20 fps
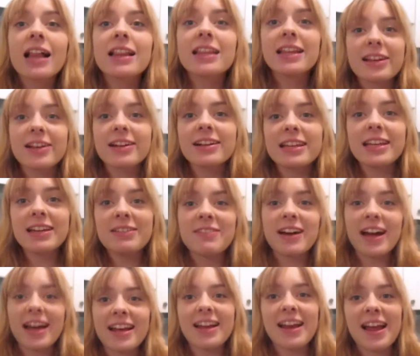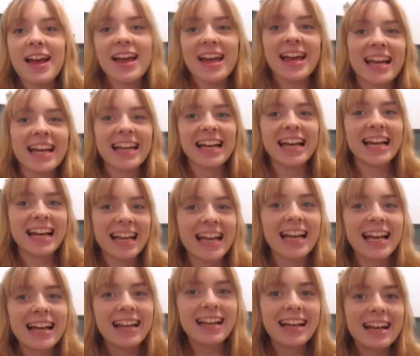I, I just want to do the
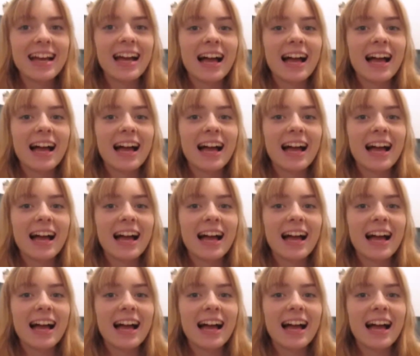frigging